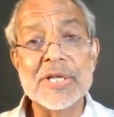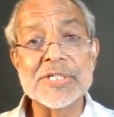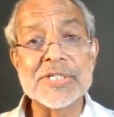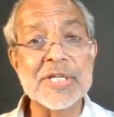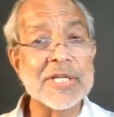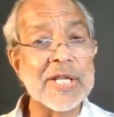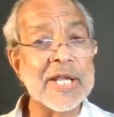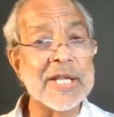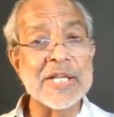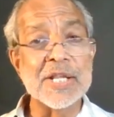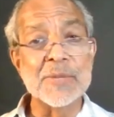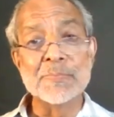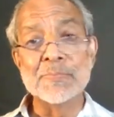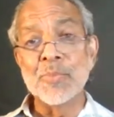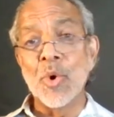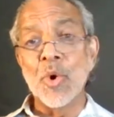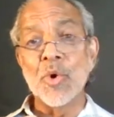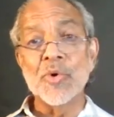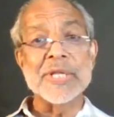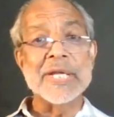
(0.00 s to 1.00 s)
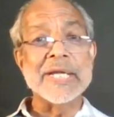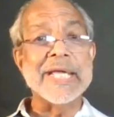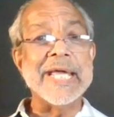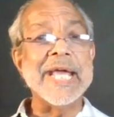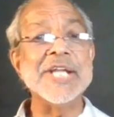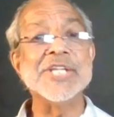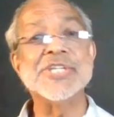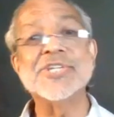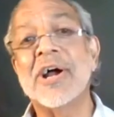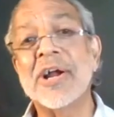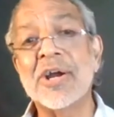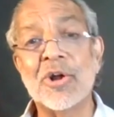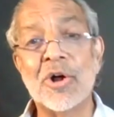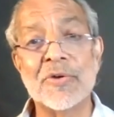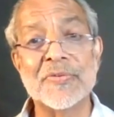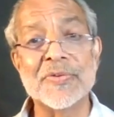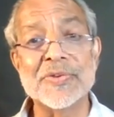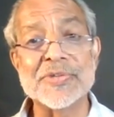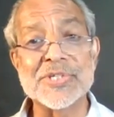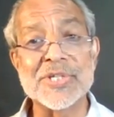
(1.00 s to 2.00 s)
It's it is more than H R
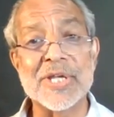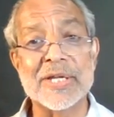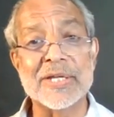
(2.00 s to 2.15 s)
all of a